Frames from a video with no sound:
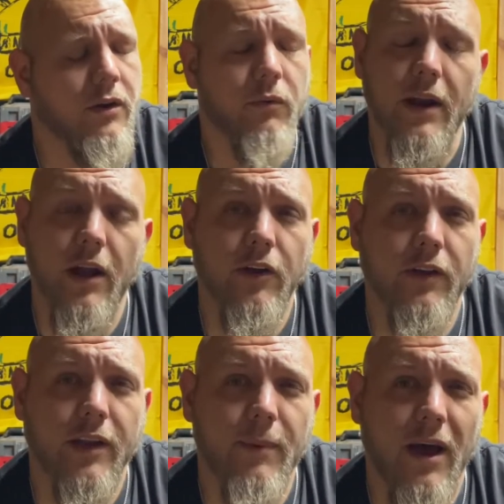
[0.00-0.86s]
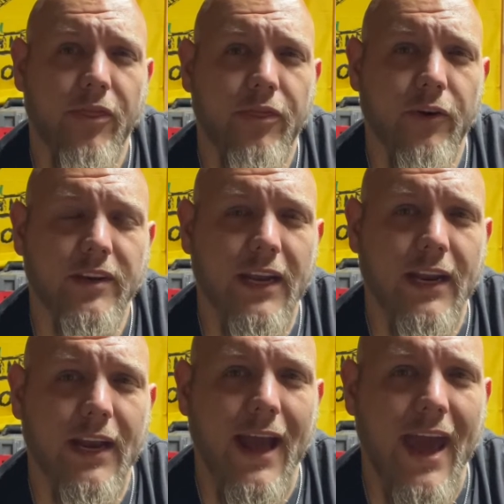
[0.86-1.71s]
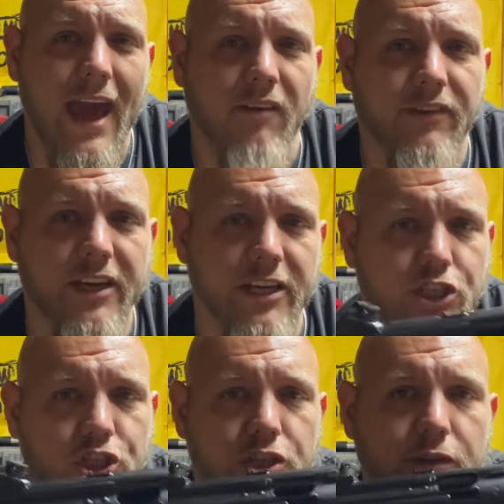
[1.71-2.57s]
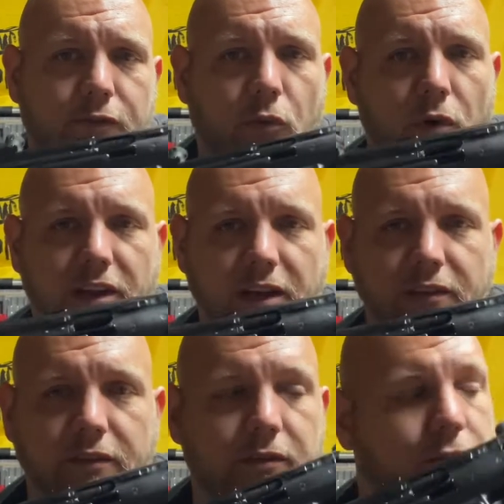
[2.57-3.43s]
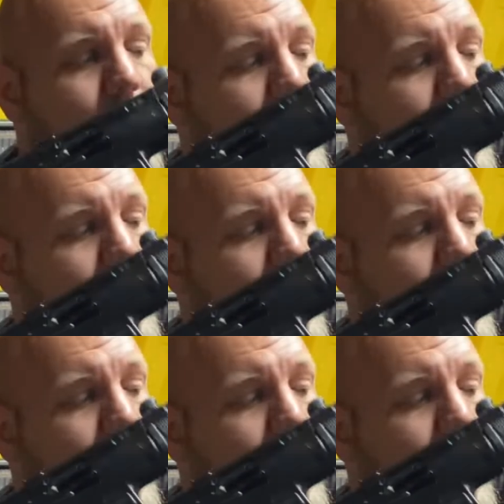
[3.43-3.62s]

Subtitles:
Right now, you're looking about 13 and a half-ish for one of these with